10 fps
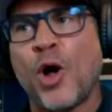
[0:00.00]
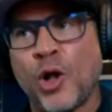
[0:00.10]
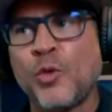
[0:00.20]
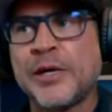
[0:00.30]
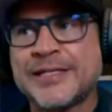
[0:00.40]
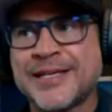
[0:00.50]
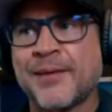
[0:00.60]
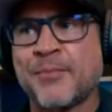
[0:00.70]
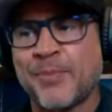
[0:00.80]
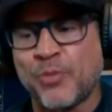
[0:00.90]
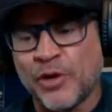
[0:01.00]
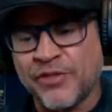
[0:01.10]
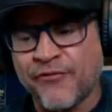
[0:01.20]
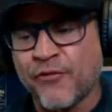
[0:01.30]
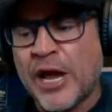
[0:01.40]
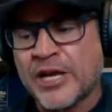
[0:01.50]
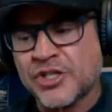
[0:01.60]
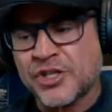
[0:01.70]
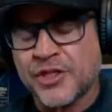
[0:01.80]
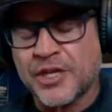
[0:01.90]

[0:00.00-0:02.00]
always come up with fresh